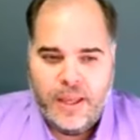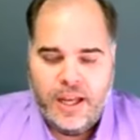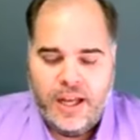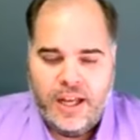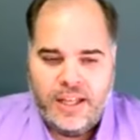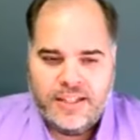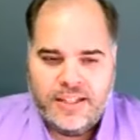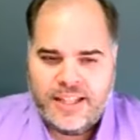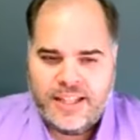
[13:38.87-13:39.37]

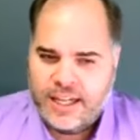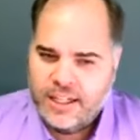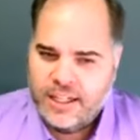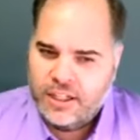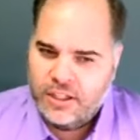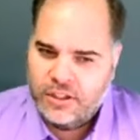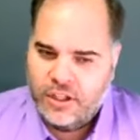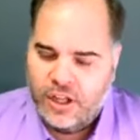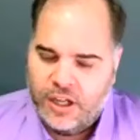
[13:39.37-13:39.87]
it's kind
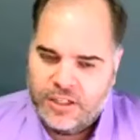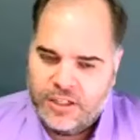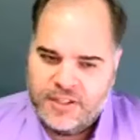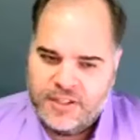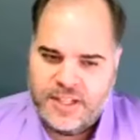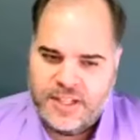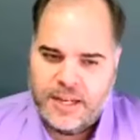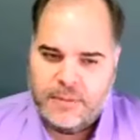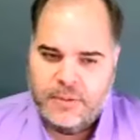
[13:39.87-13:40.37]
of along the
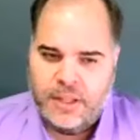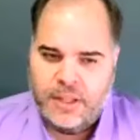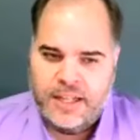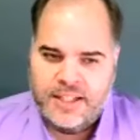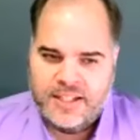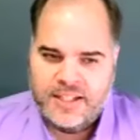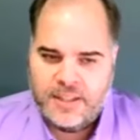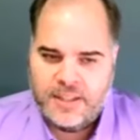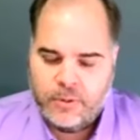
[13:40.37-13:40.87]
same
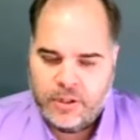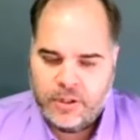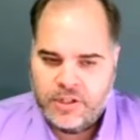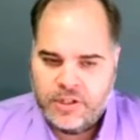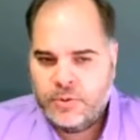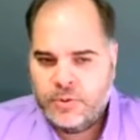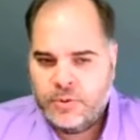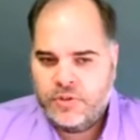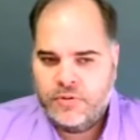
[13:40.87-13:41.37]
lines, except we're going
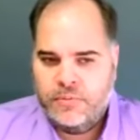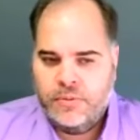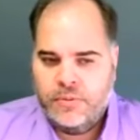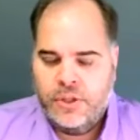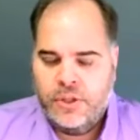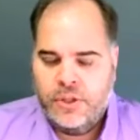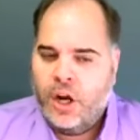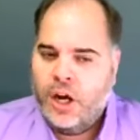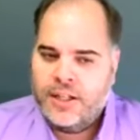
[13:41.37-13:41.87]
to switch from
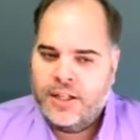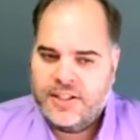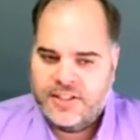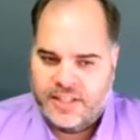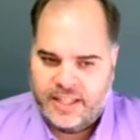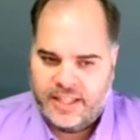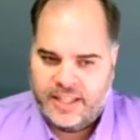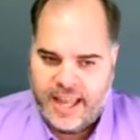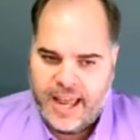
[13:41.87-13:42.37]
dogs
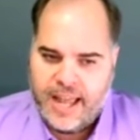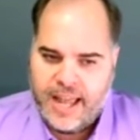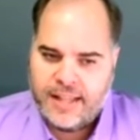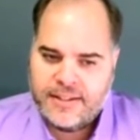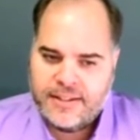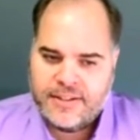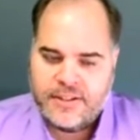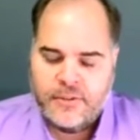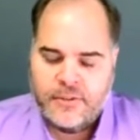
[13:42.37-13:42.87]
to
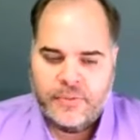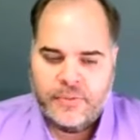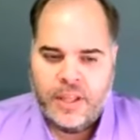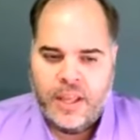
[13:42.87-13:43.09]
cats,